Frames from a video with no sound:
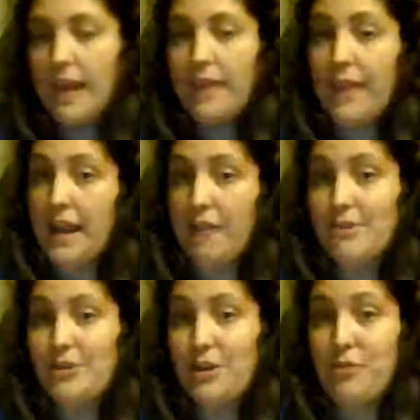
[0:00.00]
And then I
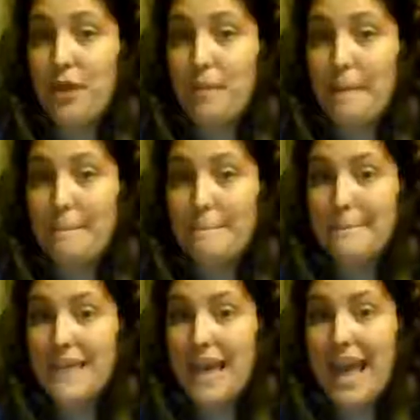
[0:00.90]
would show them
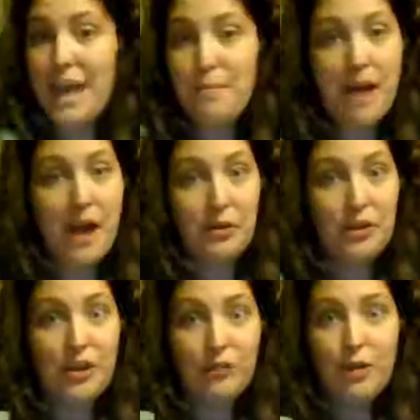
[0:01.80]
a
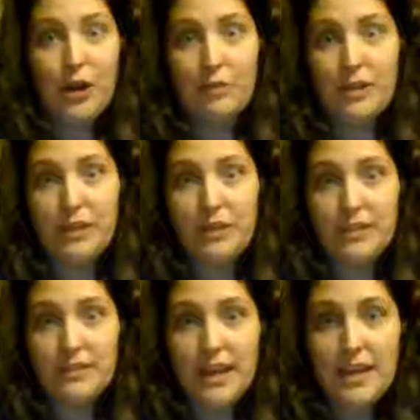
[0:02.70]
model of what our blood
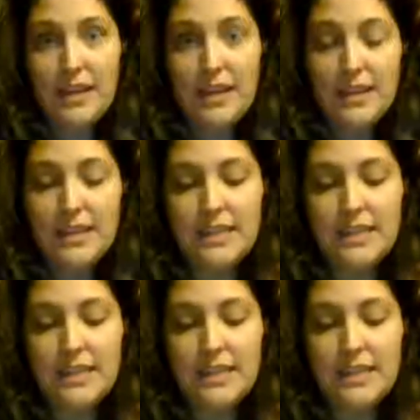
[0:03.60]
looks like.